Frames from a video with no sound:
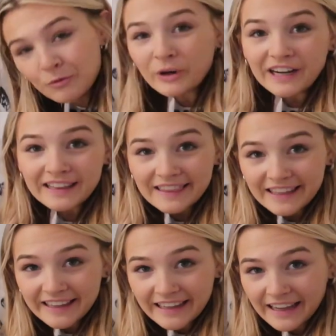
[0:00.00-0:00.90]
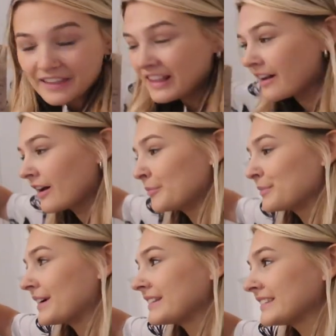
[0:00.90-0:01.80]
wooden thingy um,
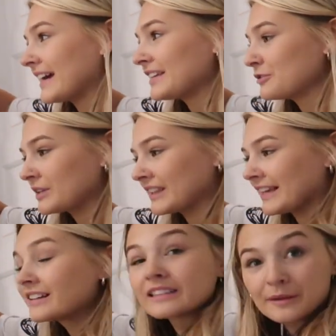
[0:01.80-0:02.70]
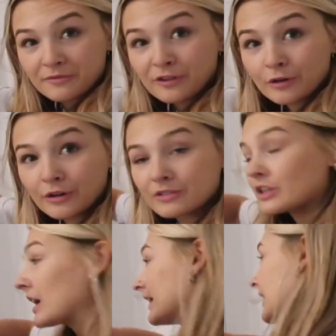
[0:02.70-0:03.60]
that you can like clip photos
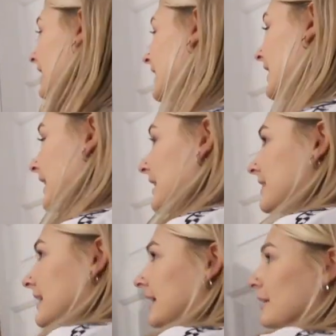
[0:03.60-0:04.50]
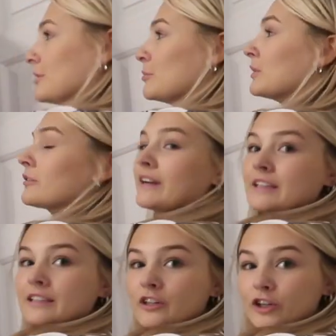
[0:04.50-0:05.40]
on. And I think I want to put it right
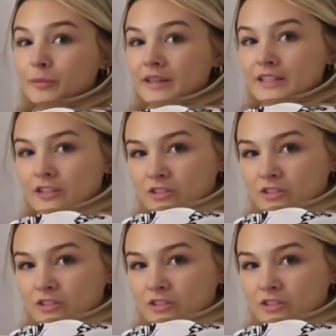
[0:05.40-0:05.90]
here because